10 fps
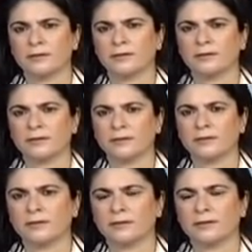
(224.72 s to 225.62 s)

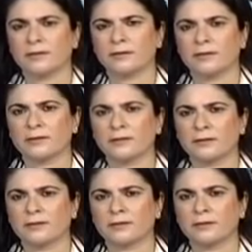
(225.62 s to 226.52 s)

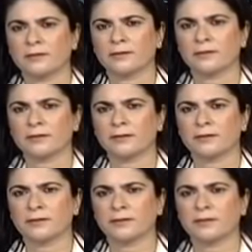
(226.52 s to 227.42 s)

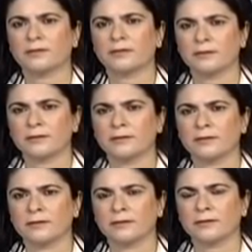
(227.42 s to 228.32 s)

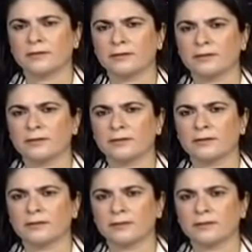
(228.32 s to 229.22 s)

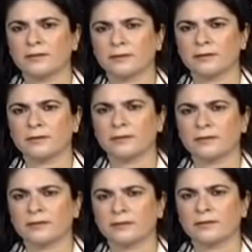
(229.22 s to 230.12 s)

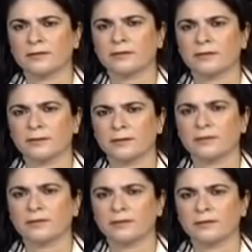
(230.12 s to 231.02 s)
The person shown says nothing.